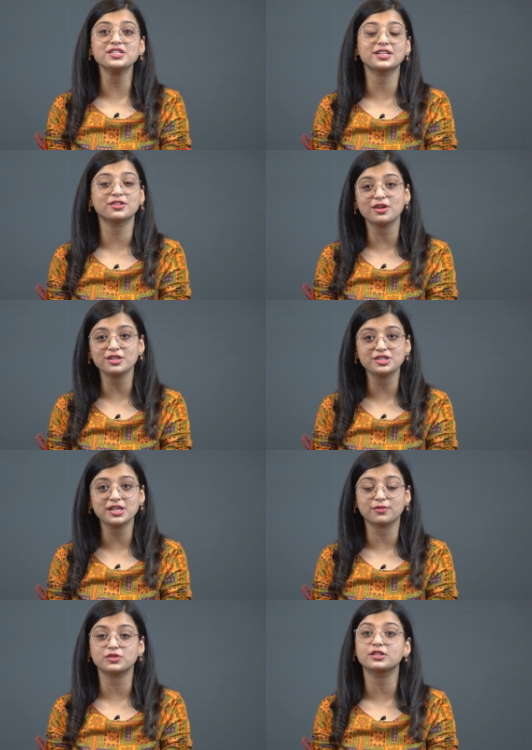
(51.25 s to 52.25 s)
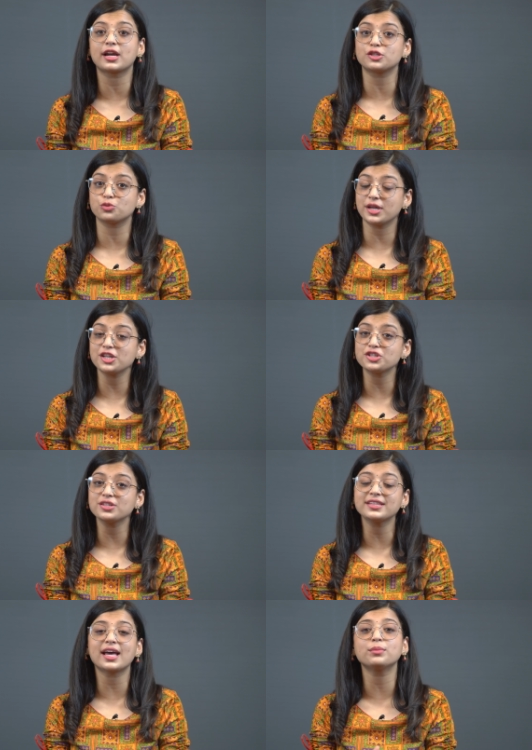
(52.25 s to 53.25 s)
Technology after
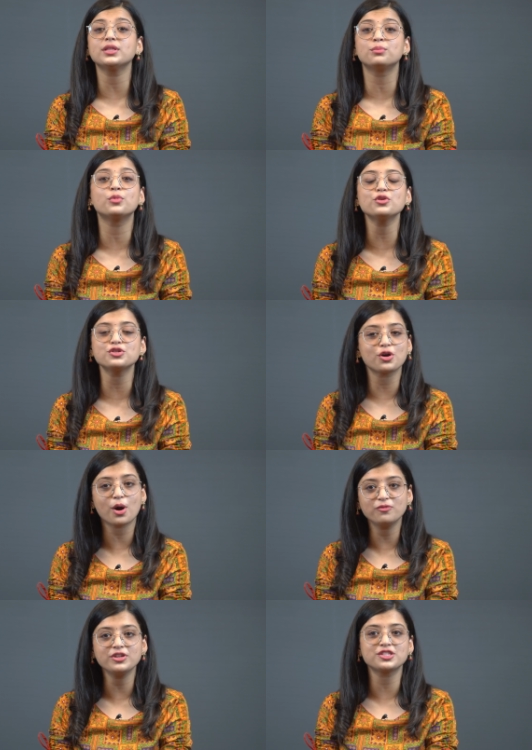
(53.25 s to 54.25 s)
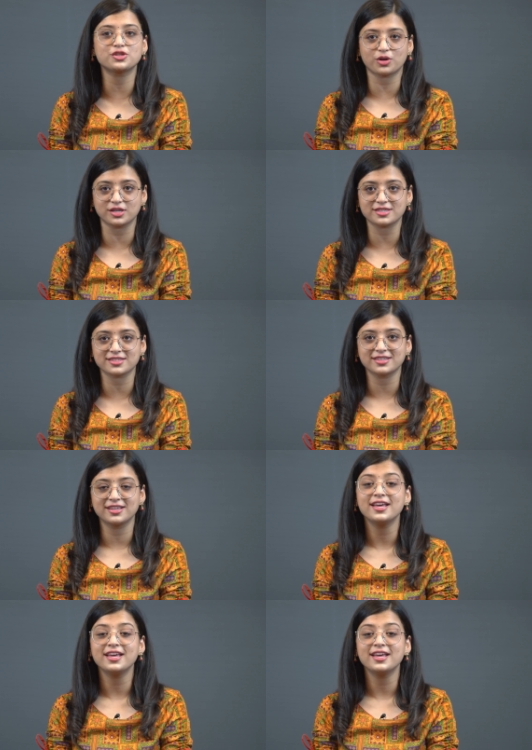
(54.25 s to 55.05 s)
graduation can be the most obvious choice.